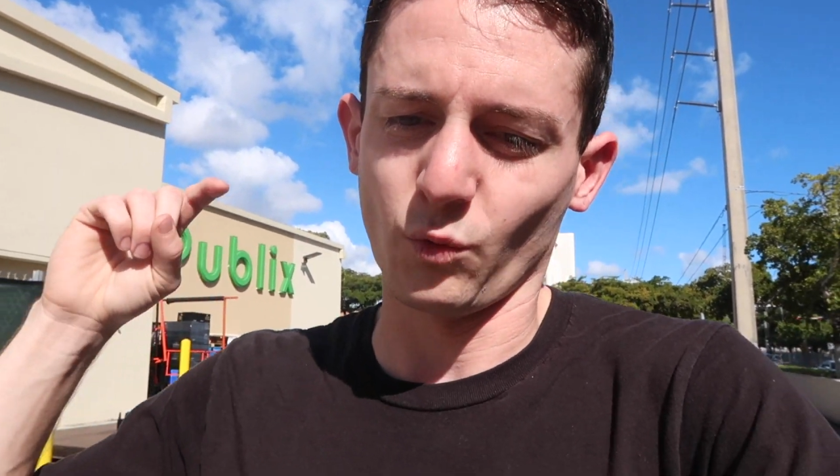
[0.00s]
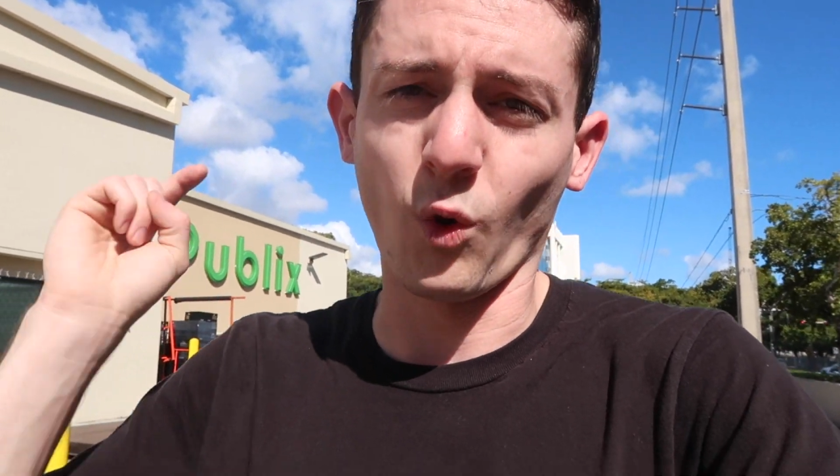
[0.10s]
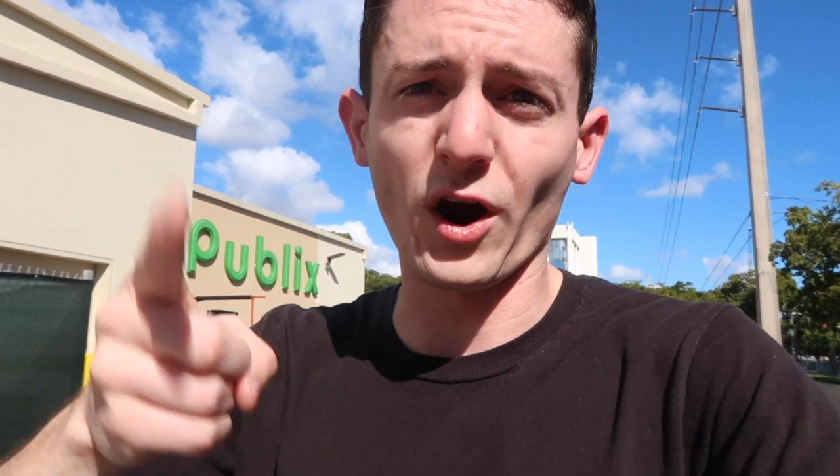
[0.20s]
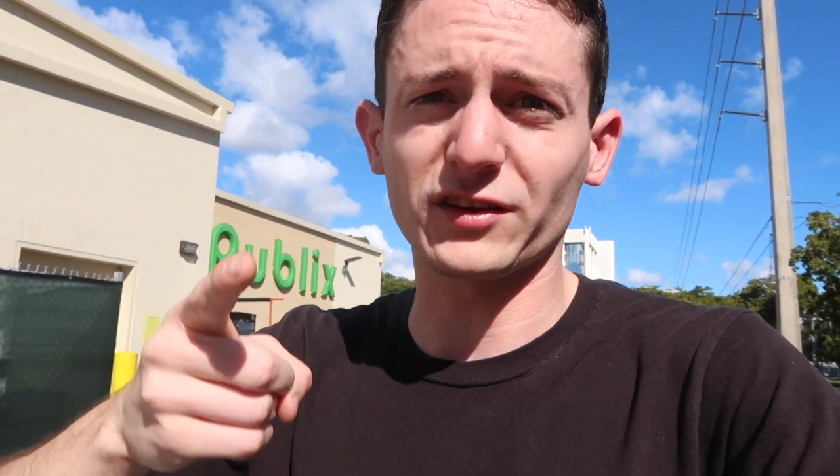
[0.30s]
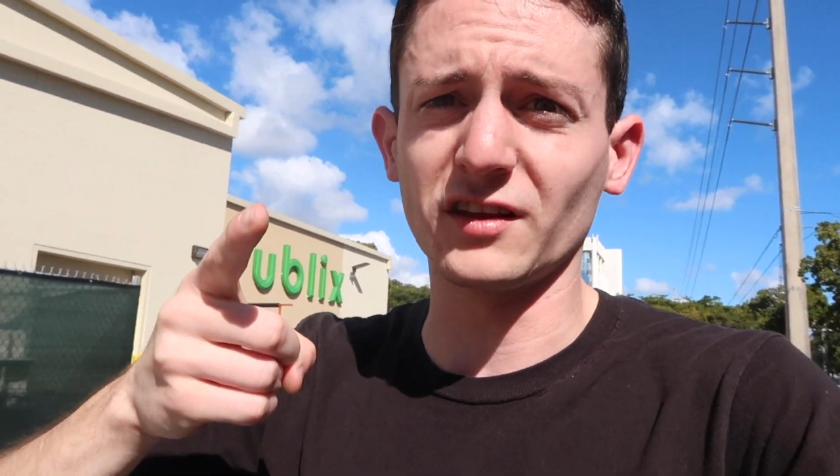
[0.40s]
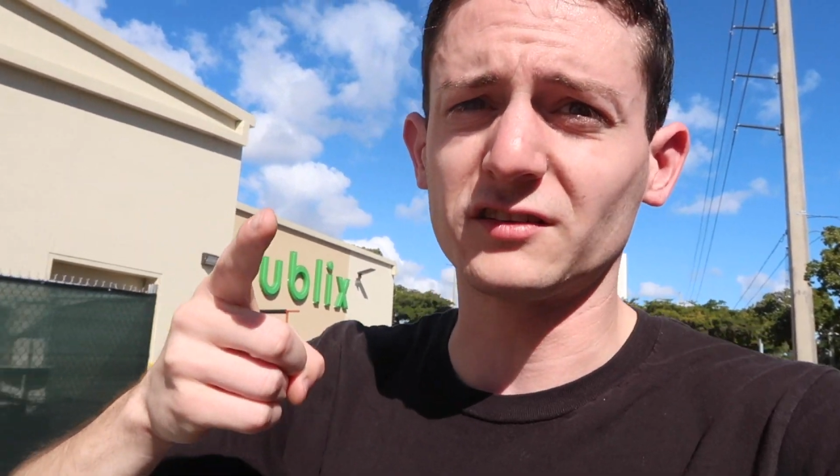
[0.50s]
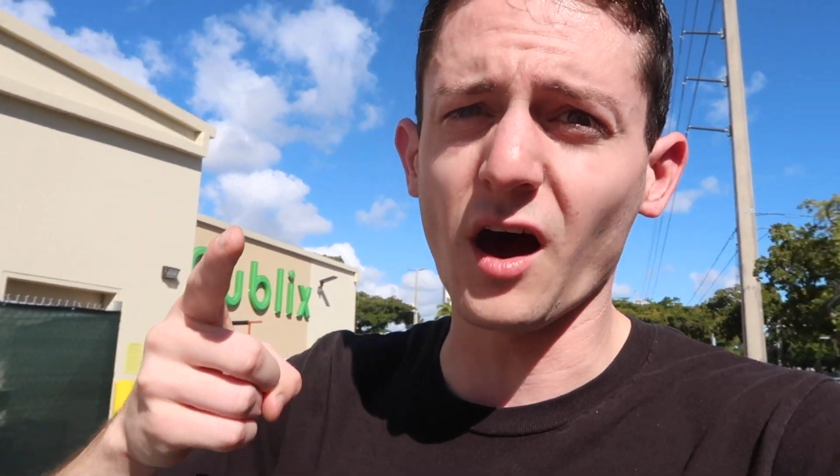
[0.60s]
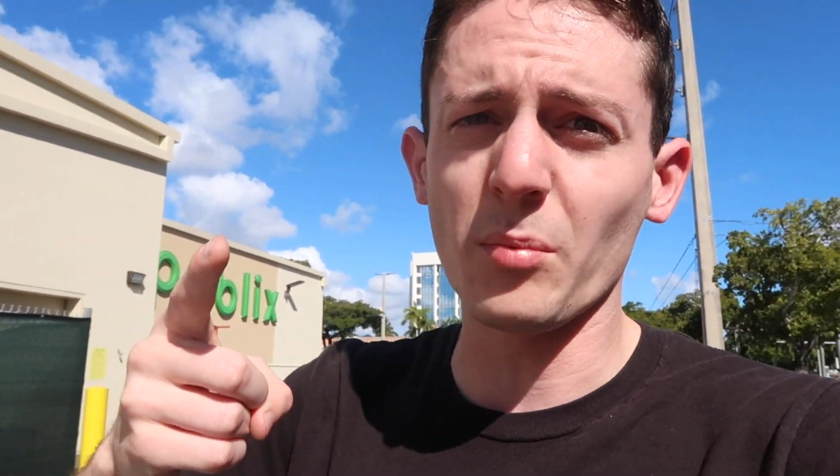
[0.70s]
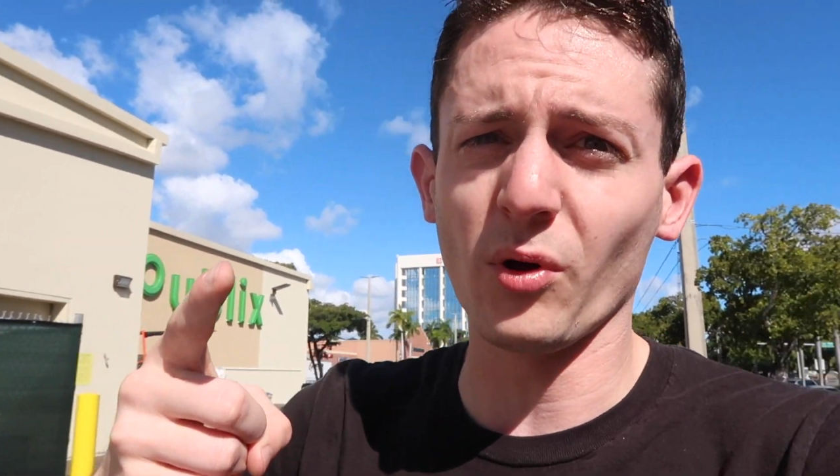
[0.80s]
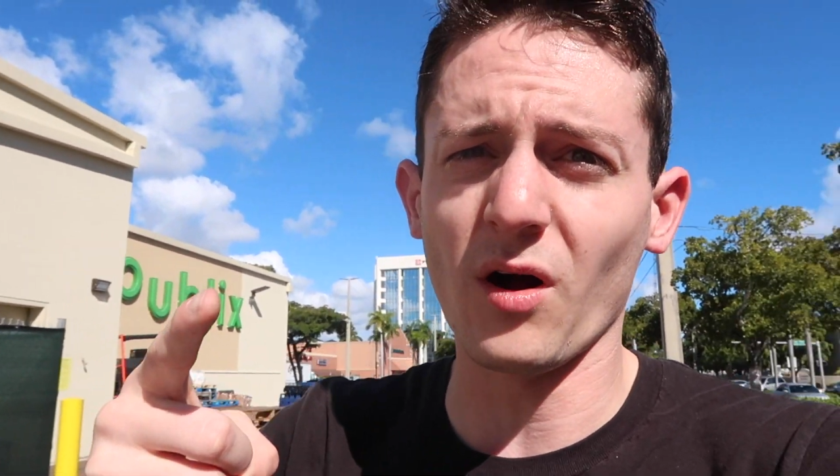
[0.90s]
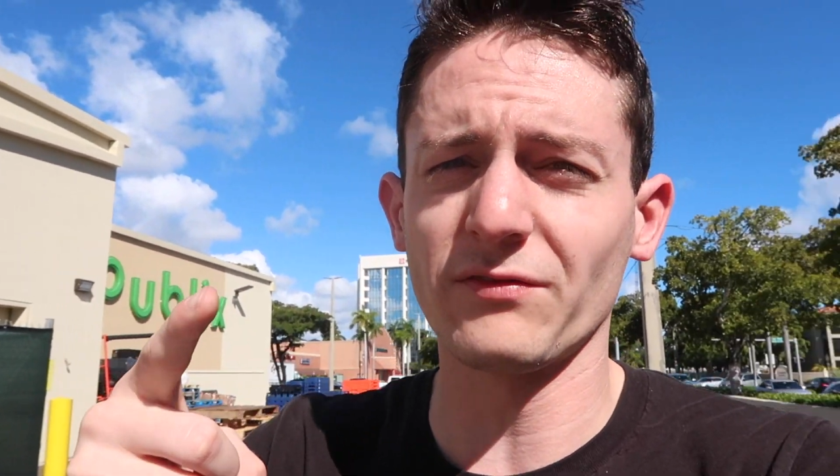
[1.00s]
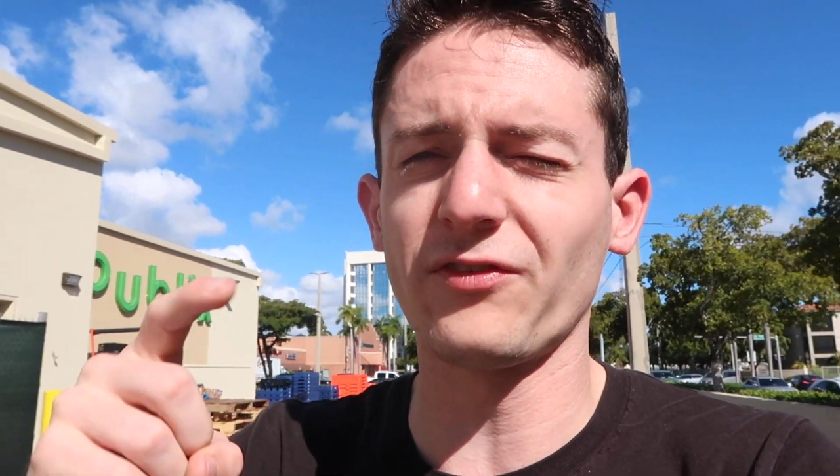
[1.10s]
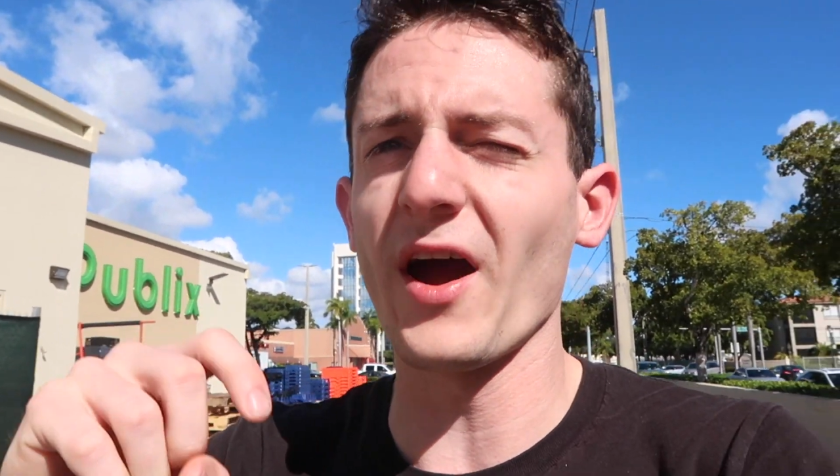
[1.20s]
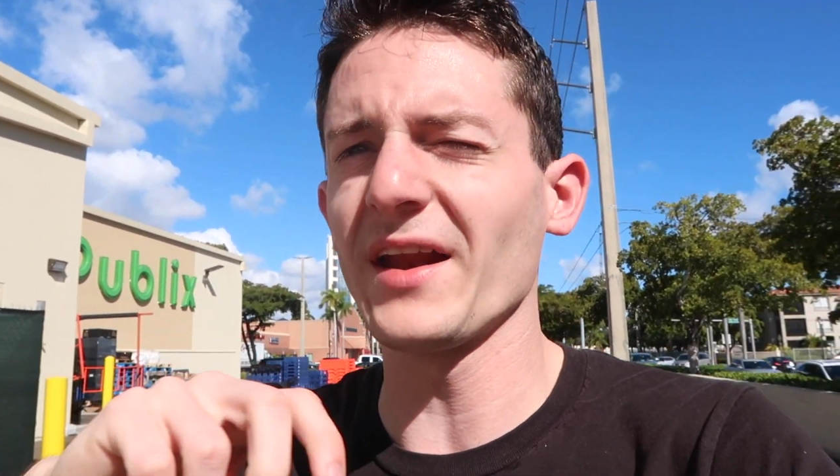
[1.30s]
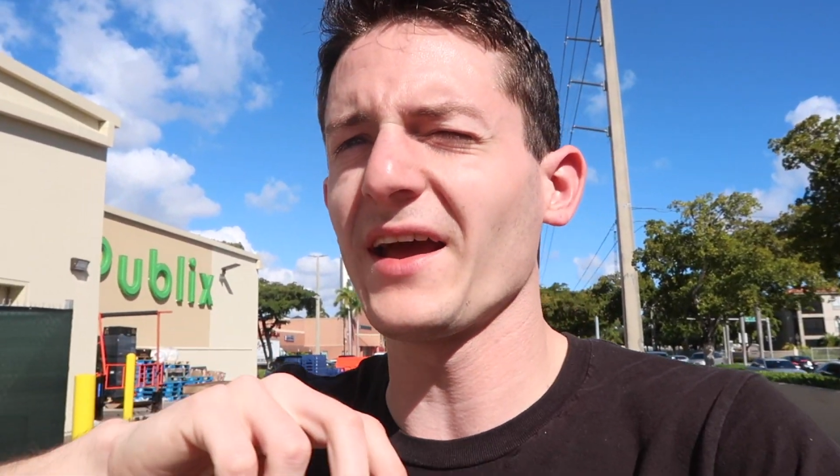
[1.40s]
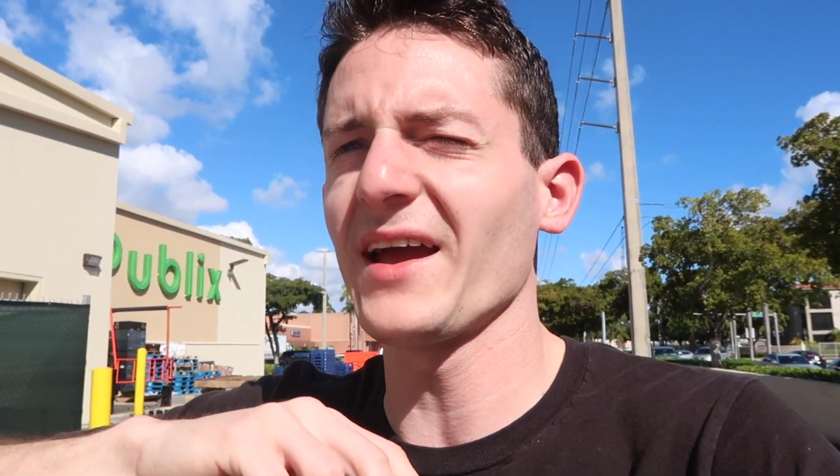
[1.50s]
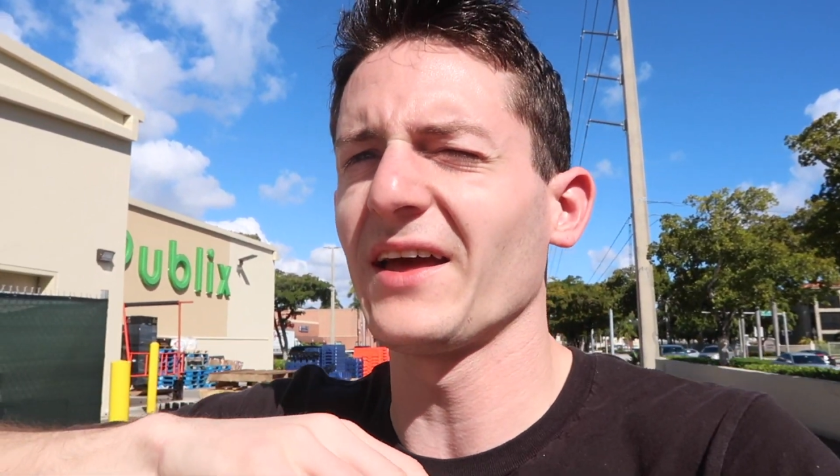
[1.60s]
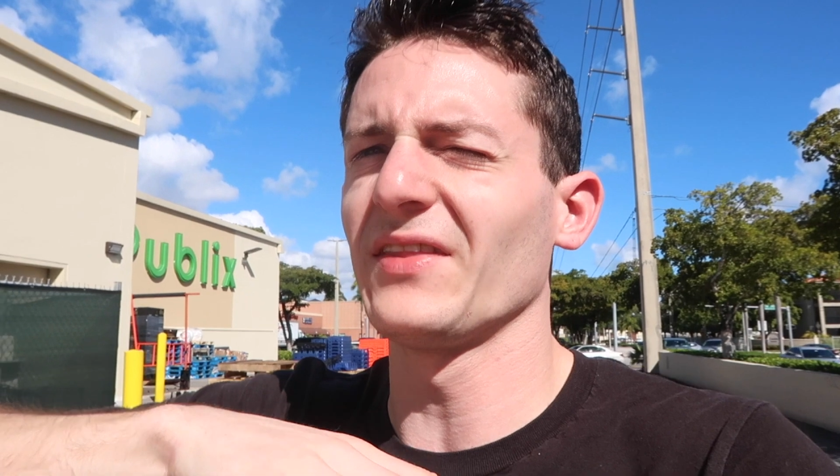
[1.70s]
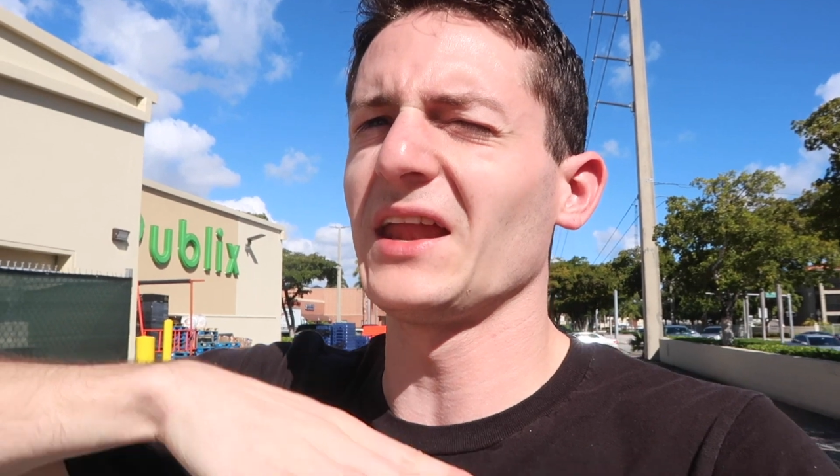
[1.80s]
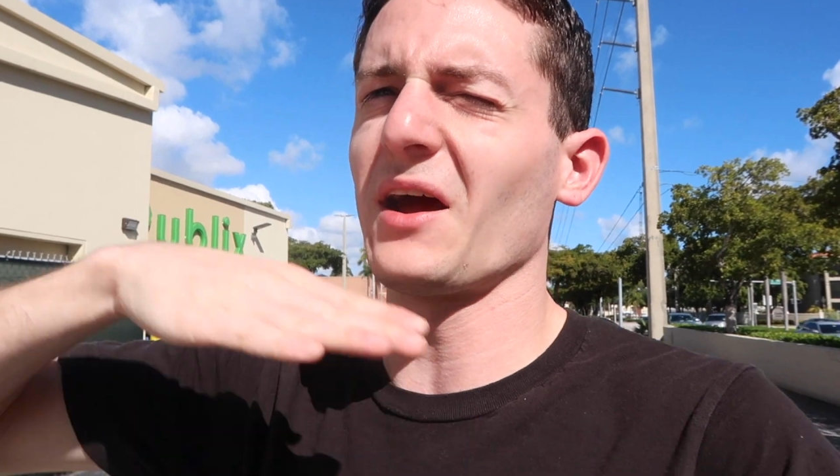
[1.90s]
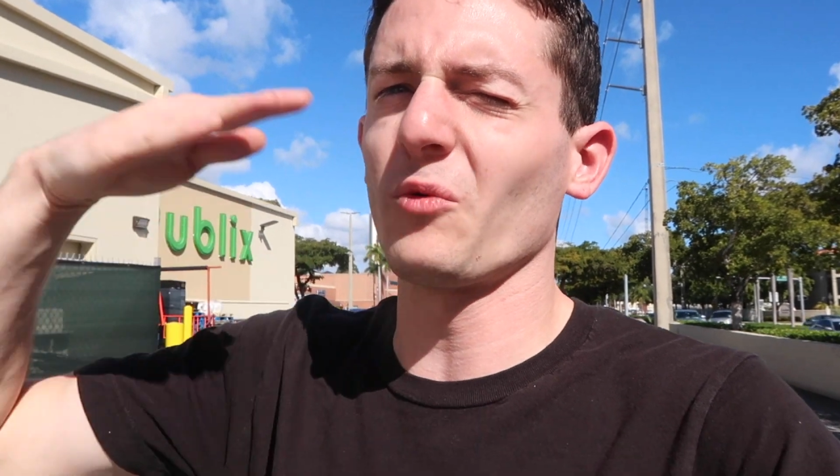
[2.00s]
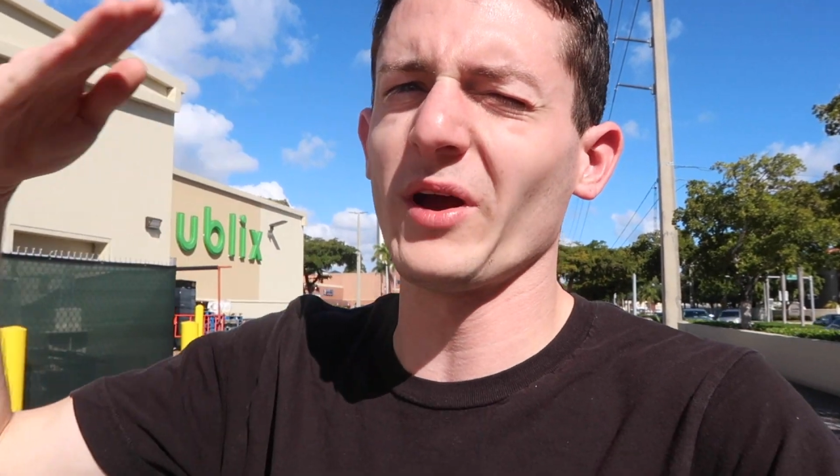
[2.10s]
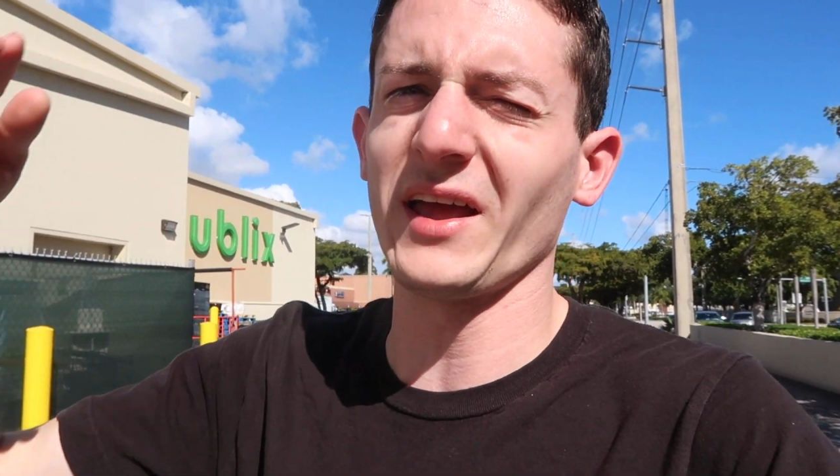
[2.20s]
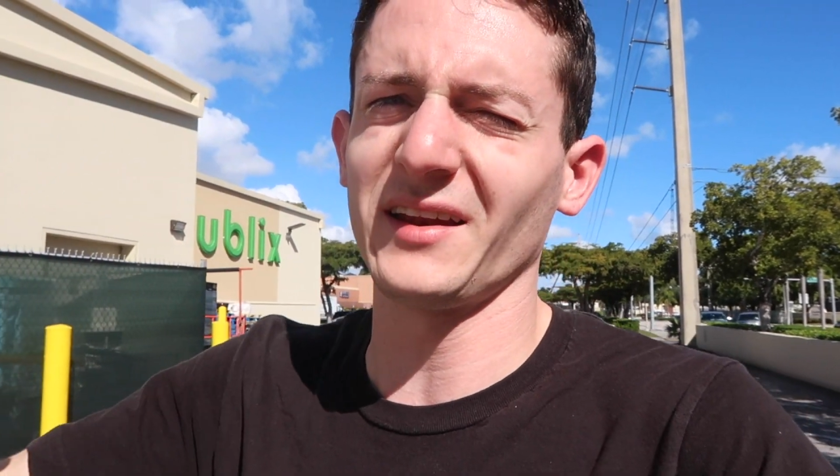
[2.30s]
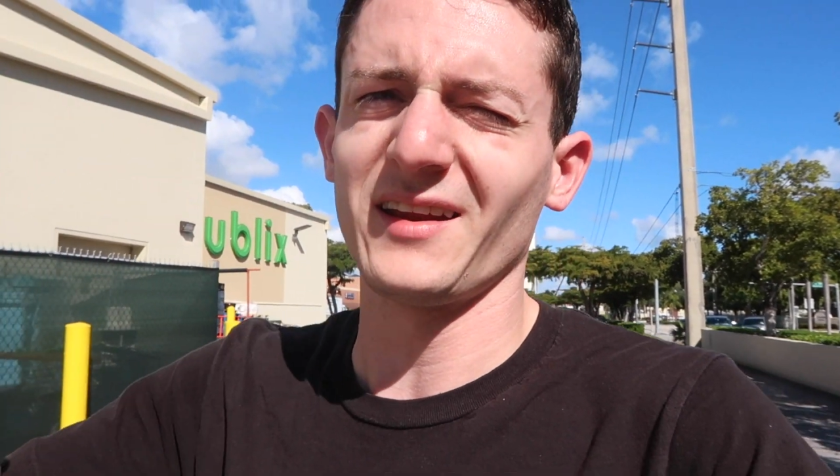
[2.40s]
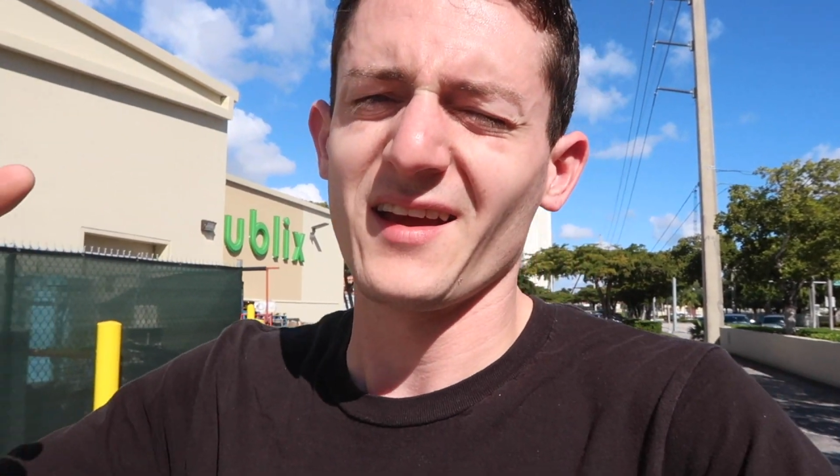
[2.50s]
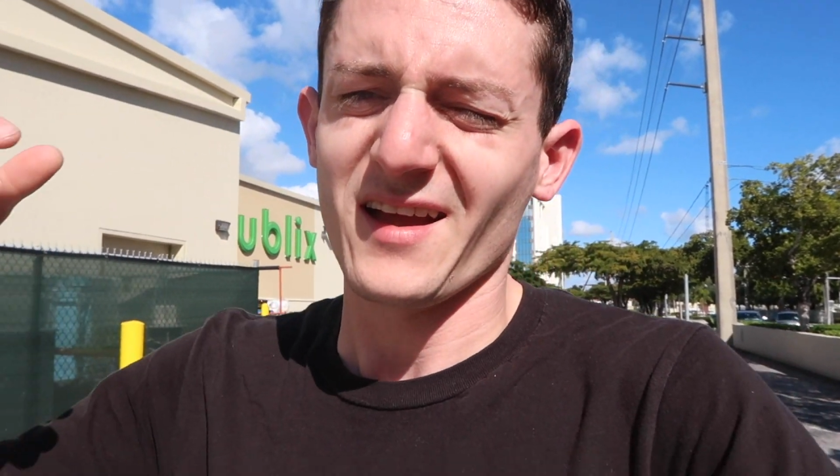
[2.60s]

worked a double on Friday, and then I went,